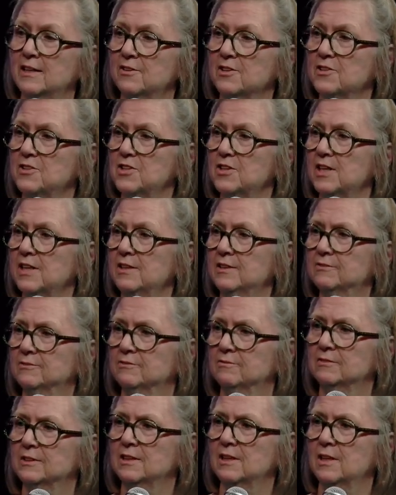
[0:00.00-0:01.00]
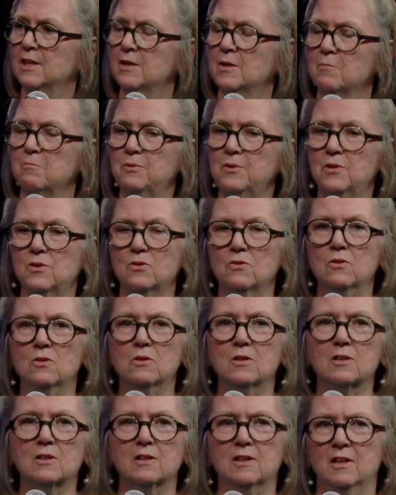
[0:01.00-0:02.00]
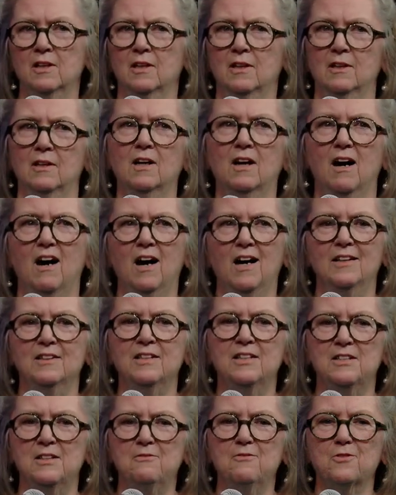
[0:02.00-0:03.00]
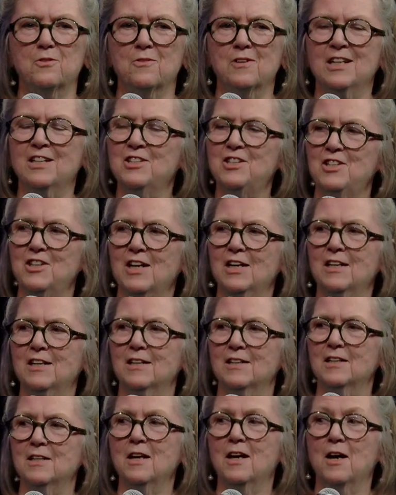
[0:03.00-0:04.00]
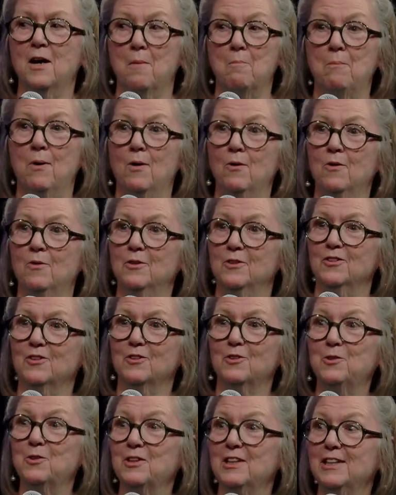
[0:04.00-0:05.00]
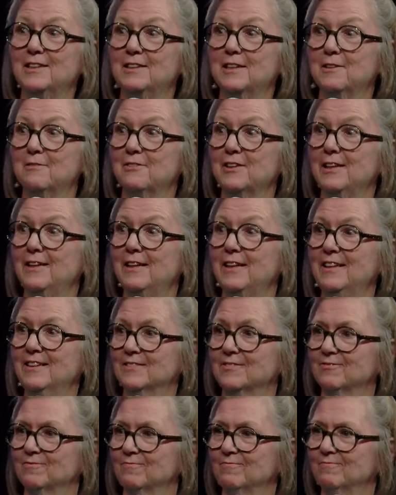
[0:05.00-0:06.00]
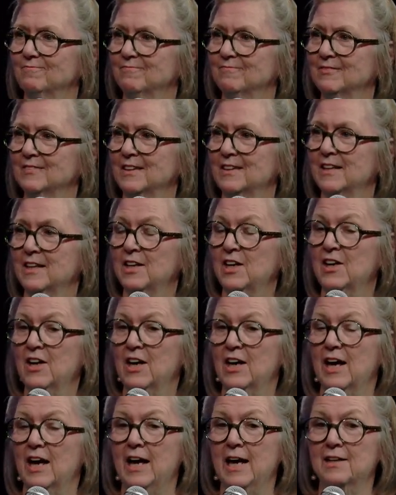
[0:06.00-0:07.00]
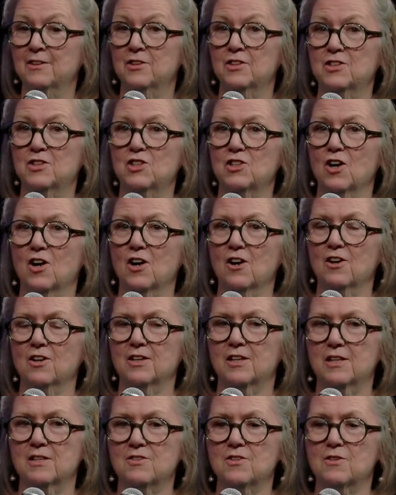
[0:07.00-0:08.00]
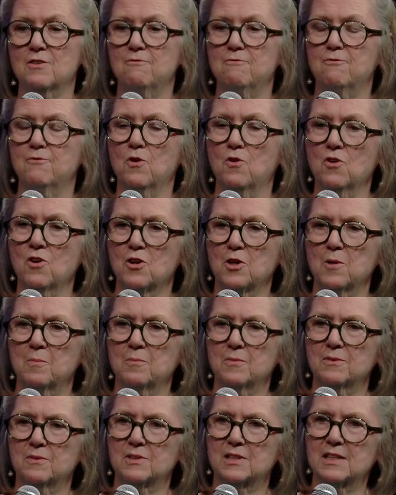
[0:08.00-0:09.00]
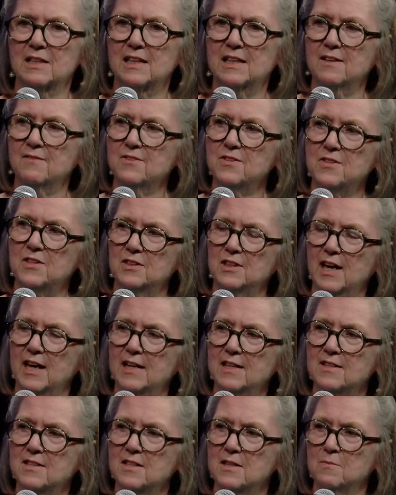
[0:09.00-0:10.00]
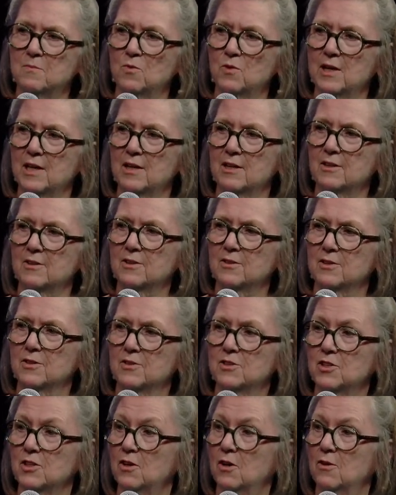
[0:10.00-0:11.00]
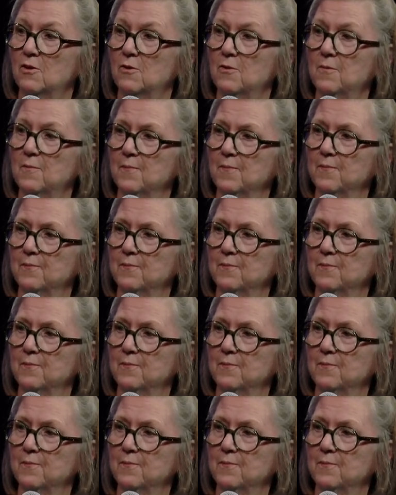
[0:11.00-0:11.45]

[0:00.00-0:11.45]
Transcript: energy. Pure, undifferentiated, potent creativity. And the dark is the form that gives the light somewhere to go.